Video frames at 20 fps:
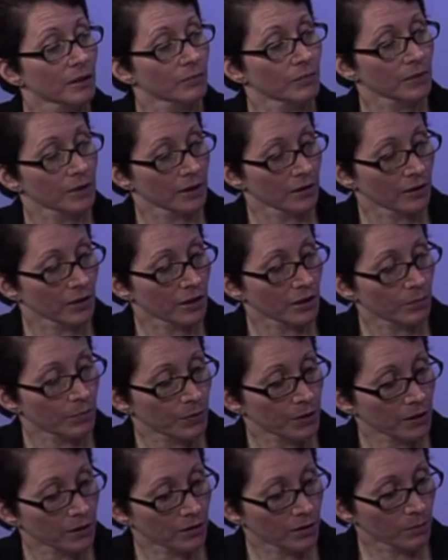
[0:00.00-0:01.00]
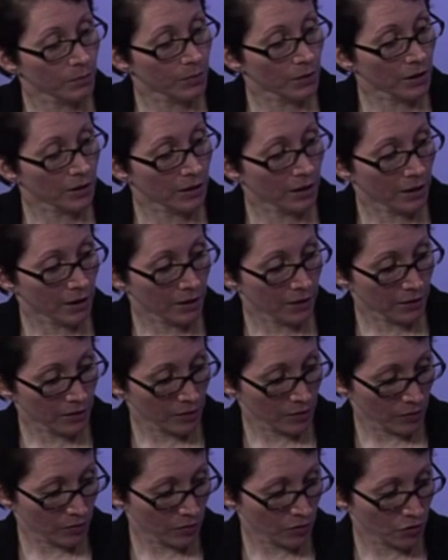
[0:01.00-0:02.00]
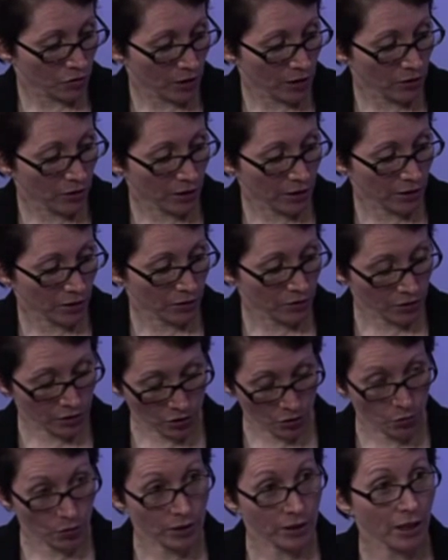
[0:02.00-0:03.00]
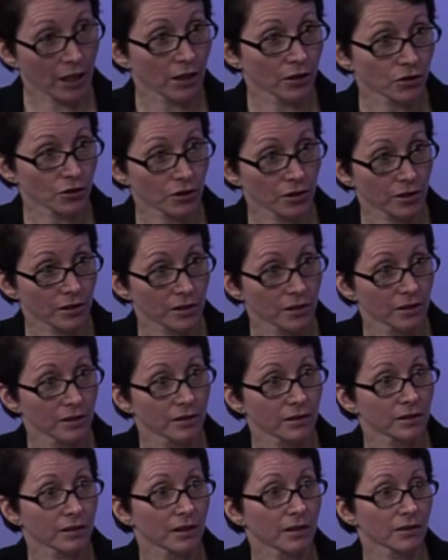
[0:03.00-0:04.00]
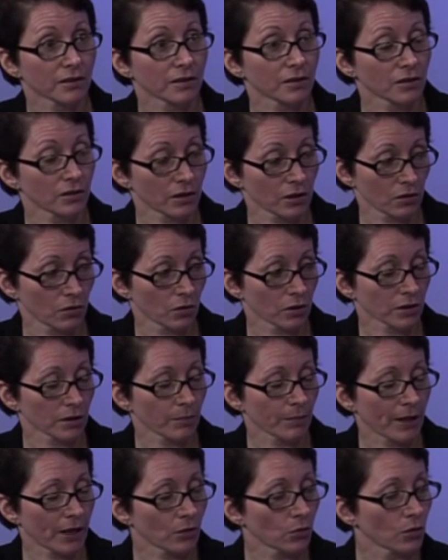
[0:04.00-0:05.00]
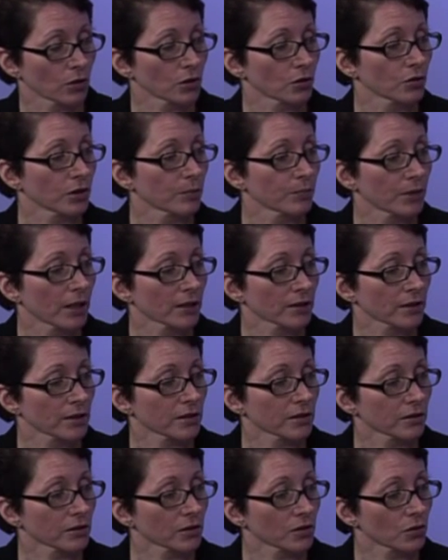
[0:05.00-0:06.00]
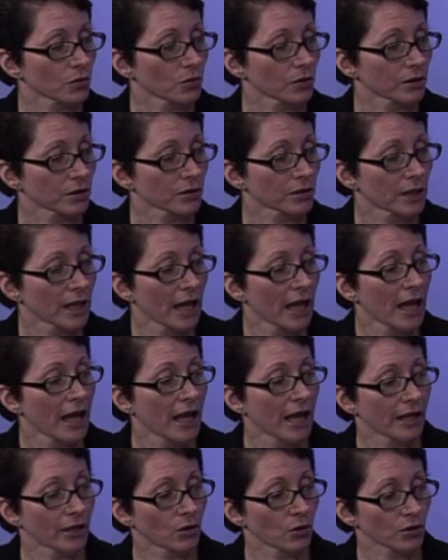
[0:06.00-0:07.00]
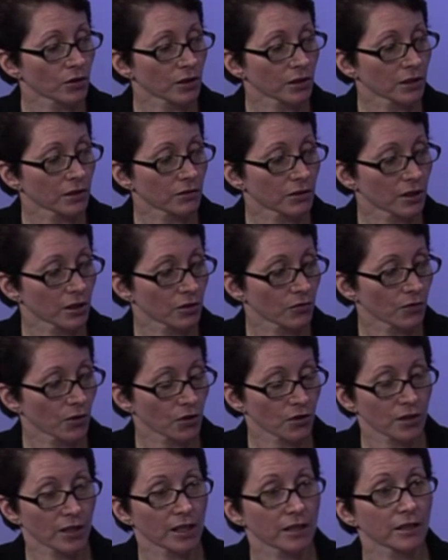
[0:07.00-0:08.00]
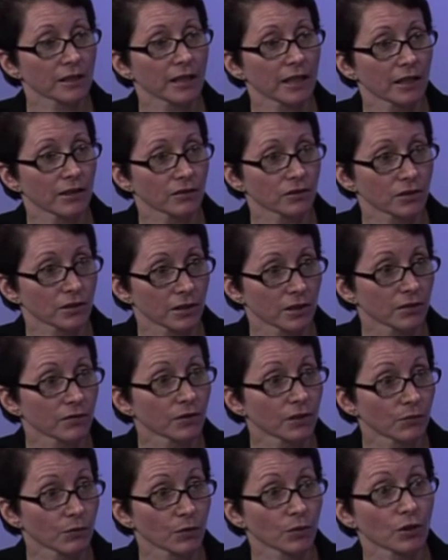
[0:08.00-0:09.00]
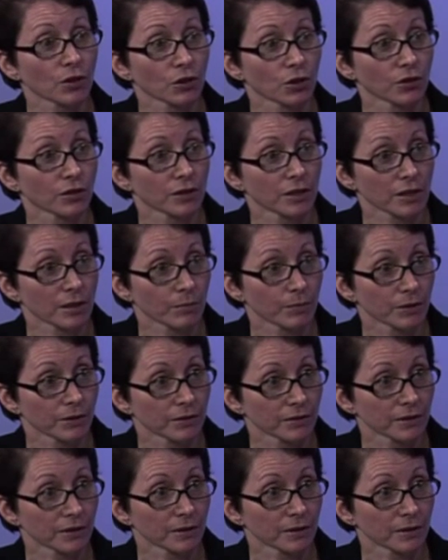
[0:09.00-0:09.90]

In this particular book, Jay Lucker is the audiologist that talks about auditory processing disorders, and he also gives his firsthand account of living with a learning disability.